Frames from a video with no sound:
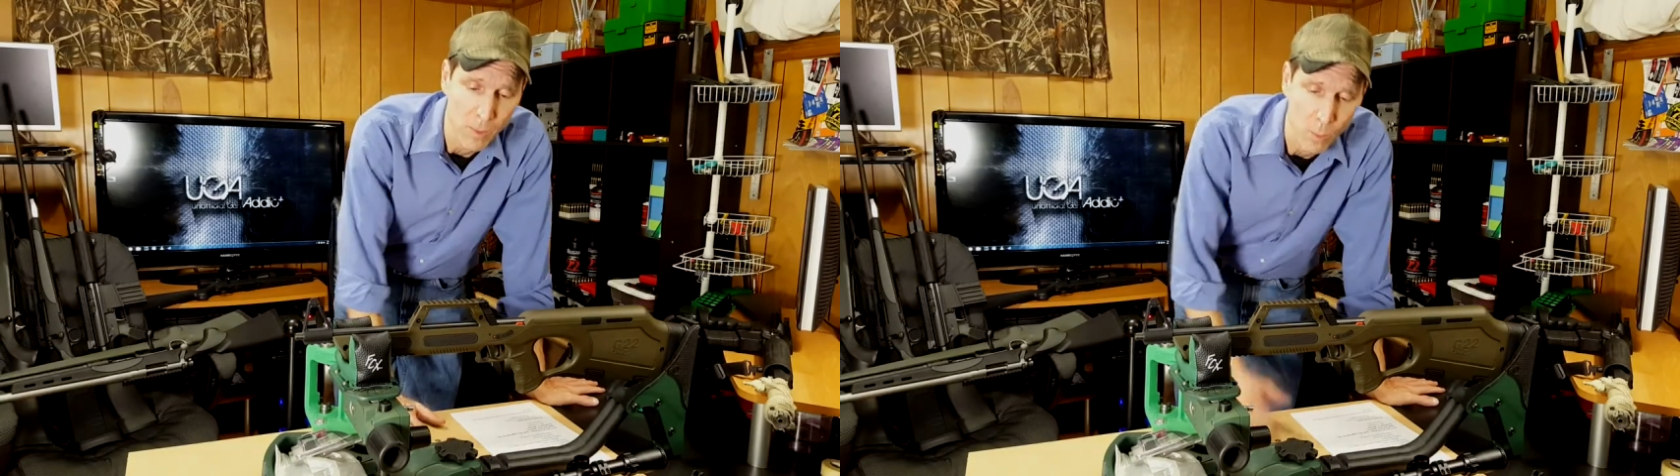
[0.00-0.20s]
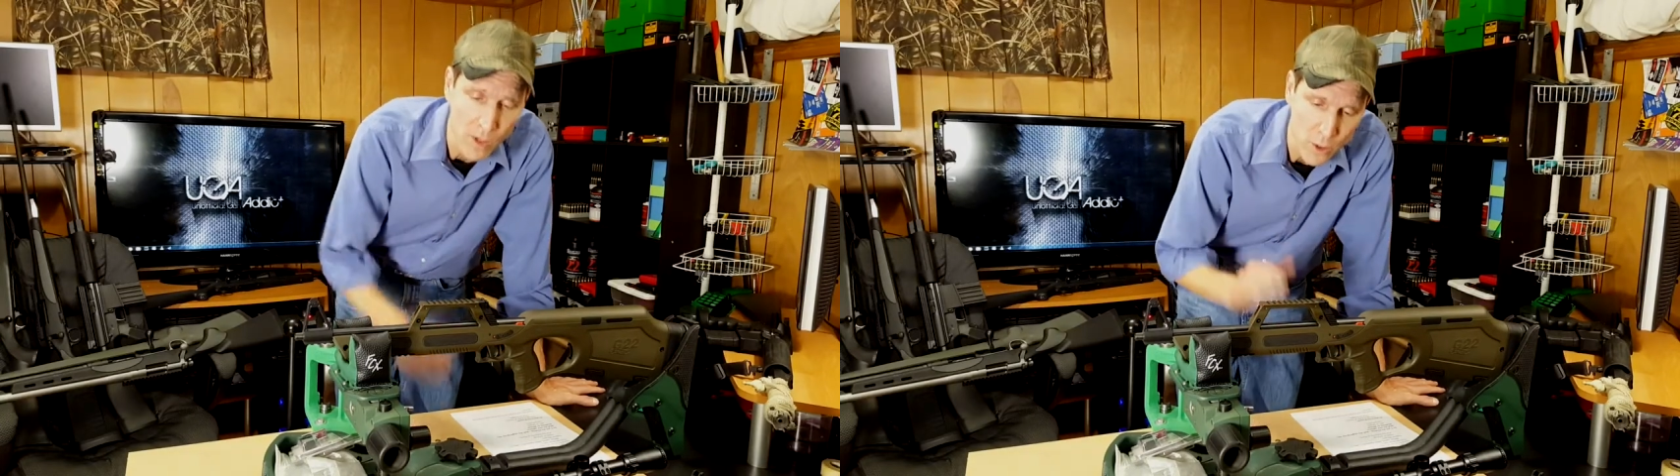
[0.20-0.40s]

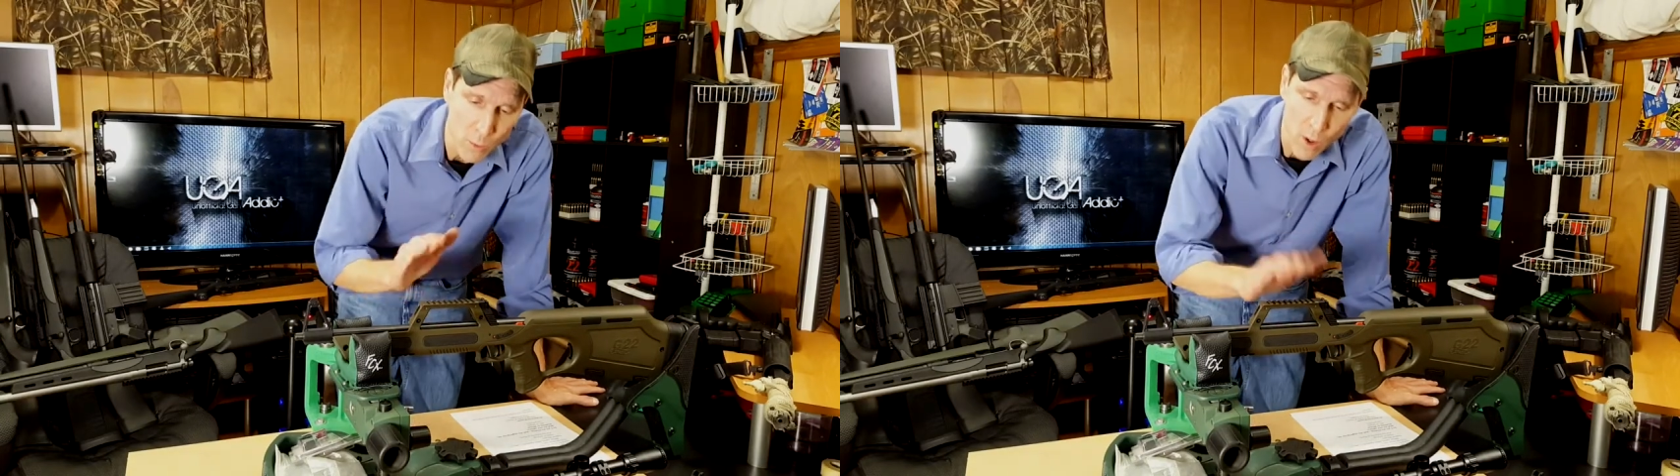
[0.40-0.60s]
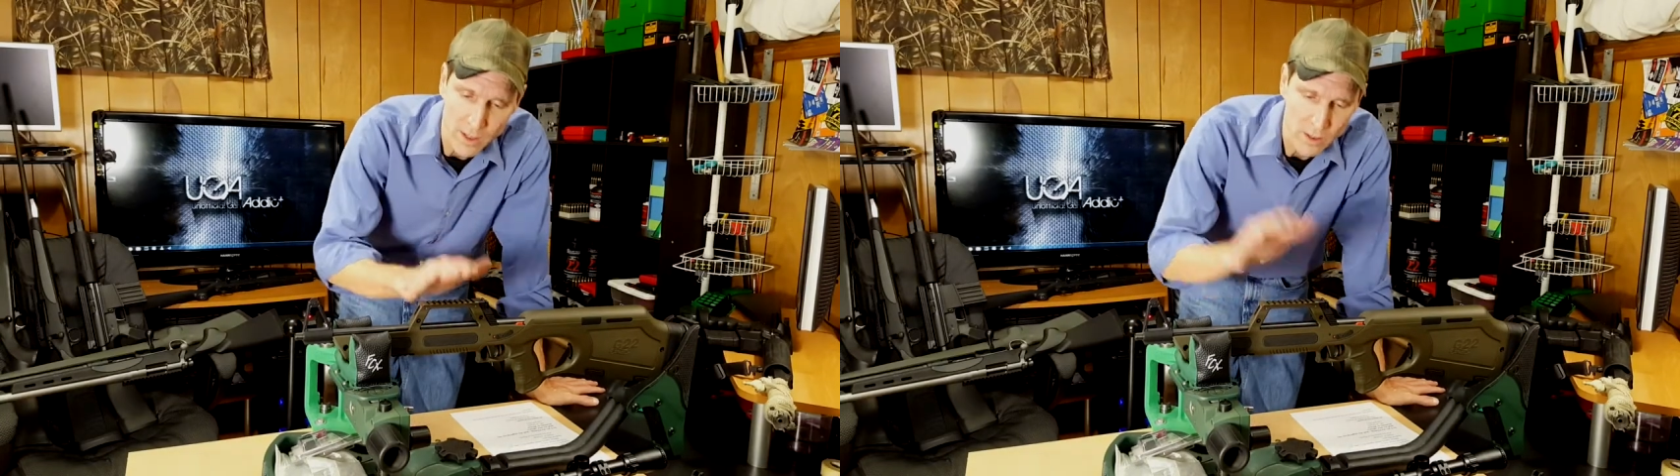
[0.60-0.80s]
when you're
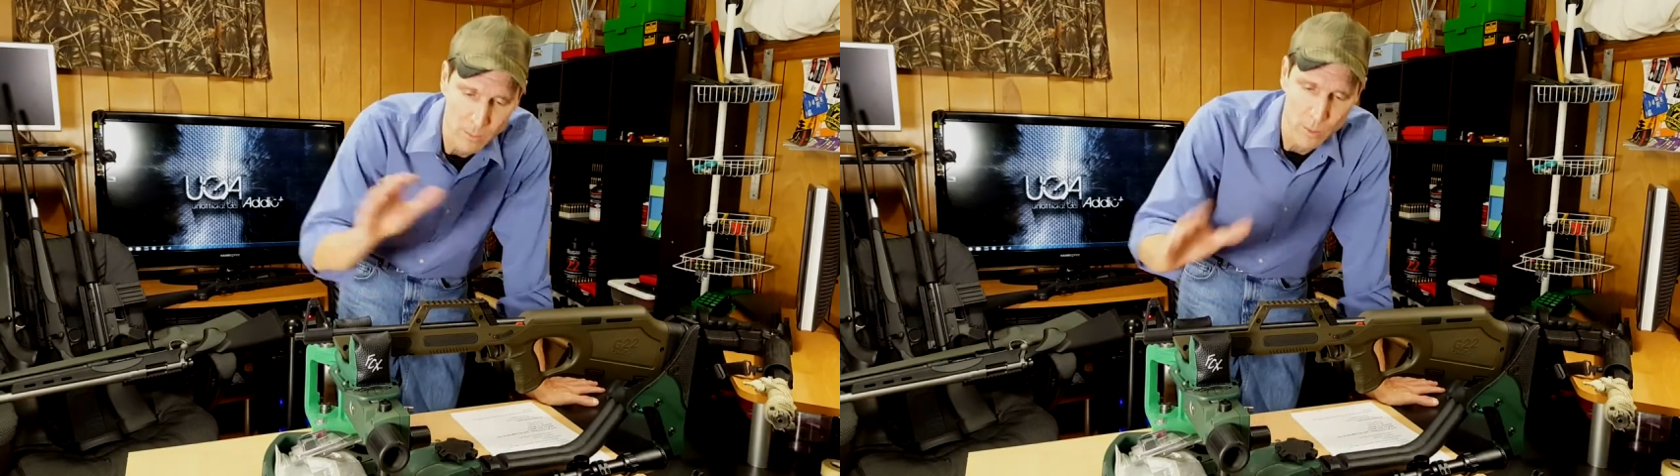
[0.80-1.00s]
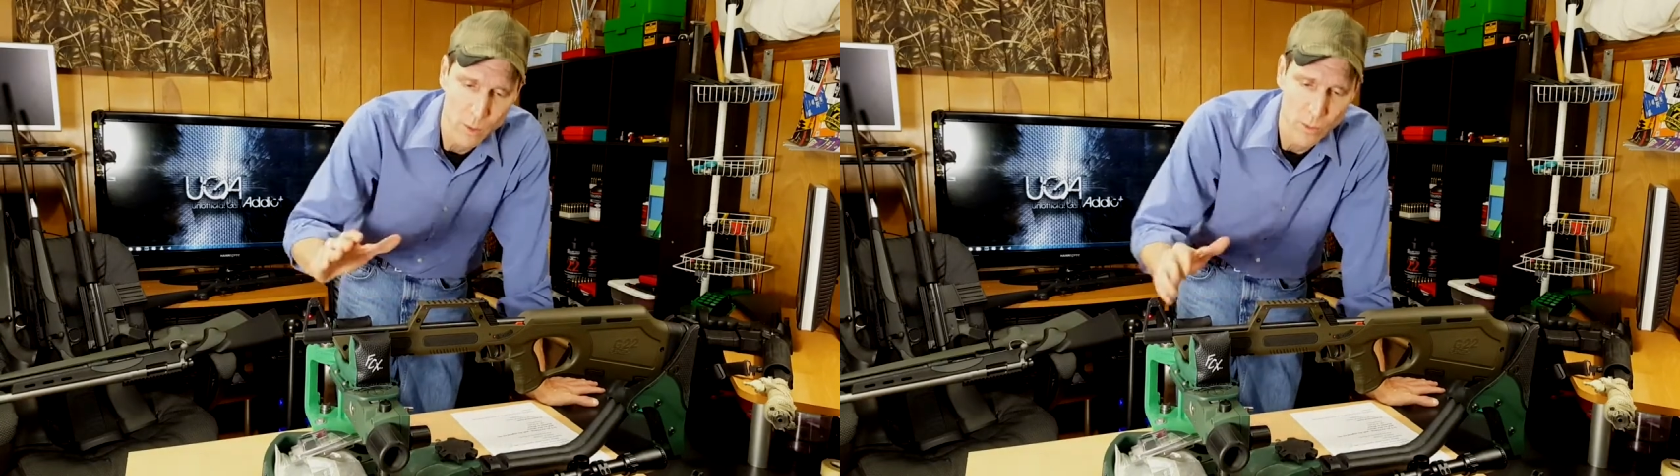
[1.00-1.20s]
wanting to
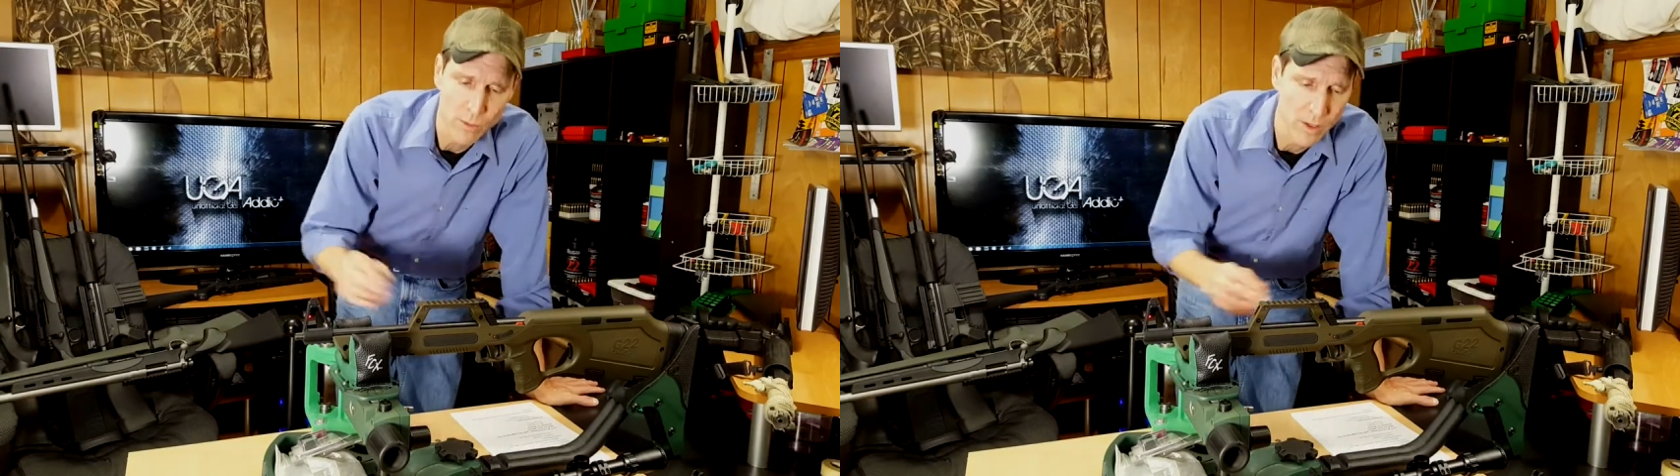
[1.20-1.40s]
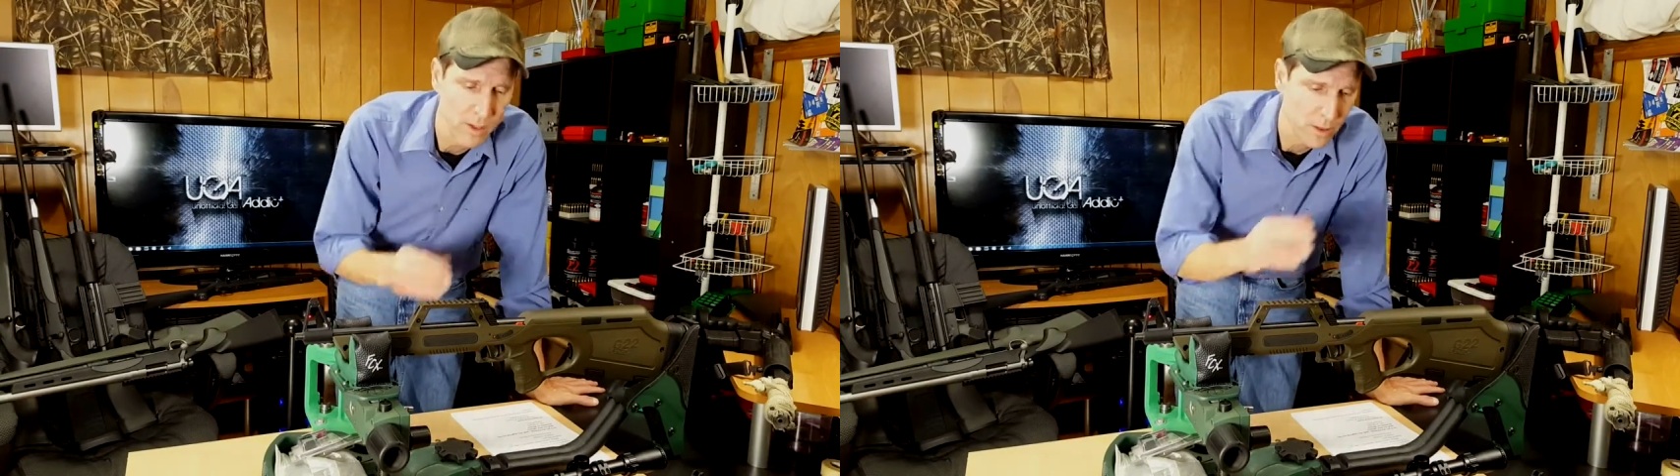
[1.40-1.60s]

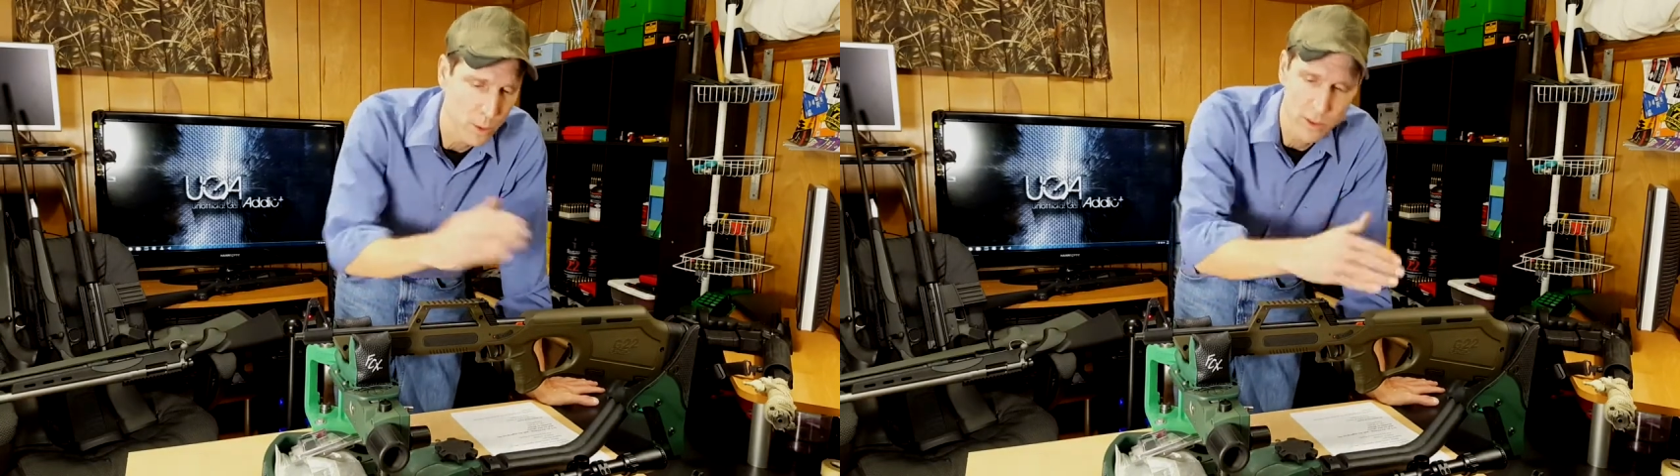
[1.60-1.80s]
move your